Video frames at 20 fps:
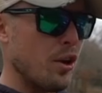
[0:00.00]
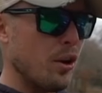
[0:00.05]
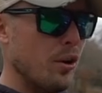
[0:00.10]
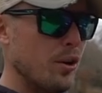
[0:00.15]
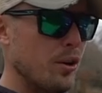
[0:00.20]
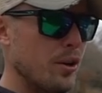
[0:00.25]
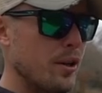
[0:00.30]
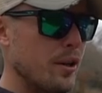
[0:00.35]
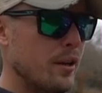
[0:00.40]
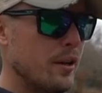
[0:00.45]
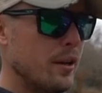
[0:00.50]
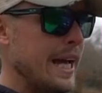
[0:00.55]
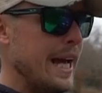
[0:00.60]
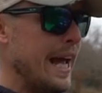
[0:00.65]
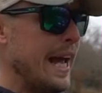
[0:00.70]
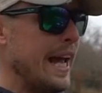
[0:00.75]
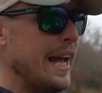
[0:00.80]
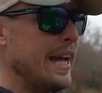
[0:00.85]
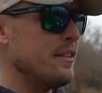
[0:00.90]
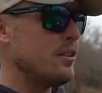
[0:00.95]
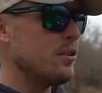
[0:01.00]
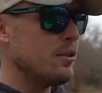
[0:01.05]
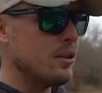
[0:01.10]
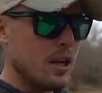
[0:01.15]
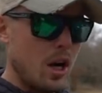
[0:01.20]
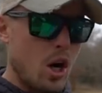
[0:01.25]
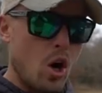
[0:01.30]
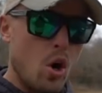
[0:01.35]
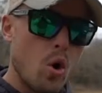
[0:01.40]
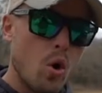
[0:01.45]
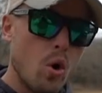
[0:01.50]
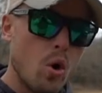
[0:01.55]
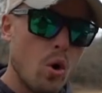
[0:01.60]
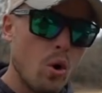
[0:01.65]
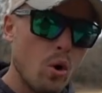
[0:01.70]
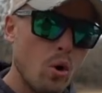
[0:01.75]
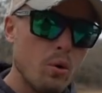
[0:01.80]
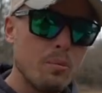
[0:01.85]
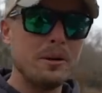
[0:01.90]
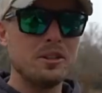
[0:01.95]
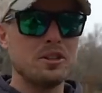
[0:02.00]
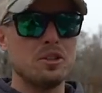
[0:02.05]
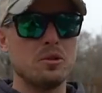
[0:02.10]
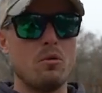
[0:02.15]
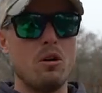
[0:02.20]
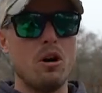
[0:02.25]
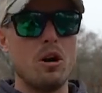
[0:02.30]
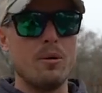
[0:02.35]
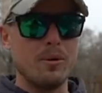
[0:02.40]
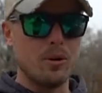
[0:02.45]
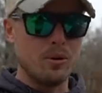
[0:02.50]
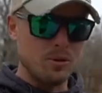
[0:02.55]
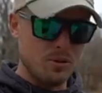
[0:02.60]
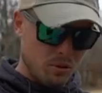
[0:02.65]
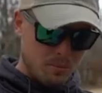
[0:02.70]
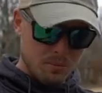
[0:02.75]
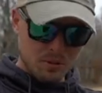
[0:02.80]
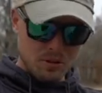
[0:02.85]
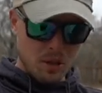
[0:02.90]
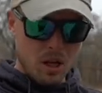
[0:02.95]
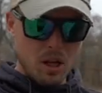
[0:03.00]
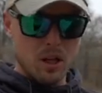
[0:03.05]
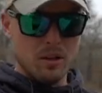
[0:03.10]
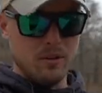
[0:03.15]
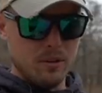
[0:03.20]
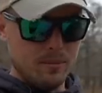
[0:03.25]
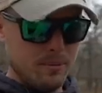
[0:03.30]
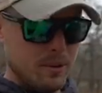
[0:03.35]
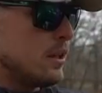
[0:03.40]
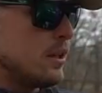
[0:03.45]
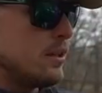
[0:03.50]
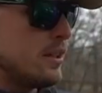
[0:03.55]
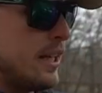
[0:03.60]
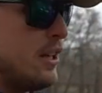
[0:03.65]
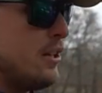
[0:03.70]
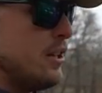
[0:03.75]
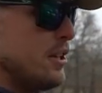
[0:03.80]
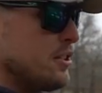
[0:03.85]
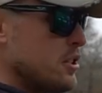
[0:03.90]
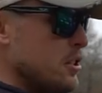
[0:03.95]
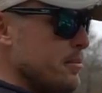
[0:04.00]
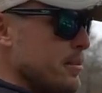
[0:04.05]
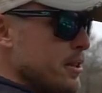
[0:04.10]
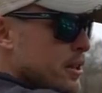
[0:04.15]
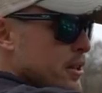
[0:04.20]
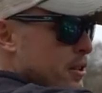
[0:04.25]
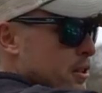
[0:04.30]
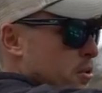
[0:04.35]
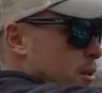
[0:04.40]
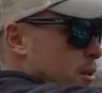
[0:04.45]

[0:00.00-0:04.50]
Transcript: 3rd. And they're in a whole bunch of Walmarts, almost all of them. Because I know that's going to be another